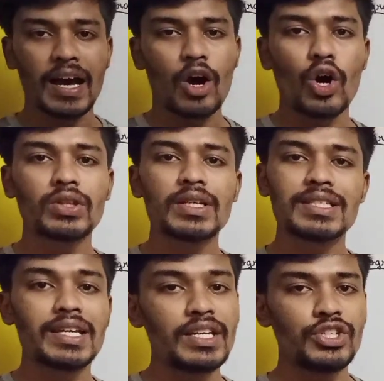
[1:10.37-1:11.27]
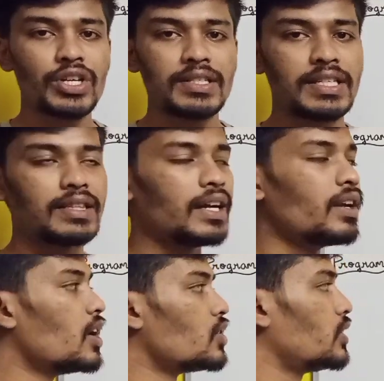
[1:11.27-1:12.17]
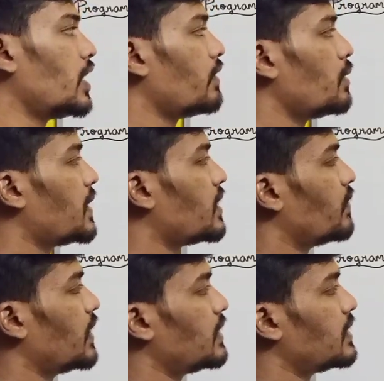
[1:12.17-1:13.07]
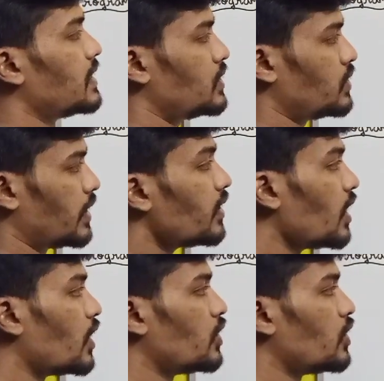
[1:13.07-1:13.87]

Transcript: uh, authors initials in that. So they will be given this string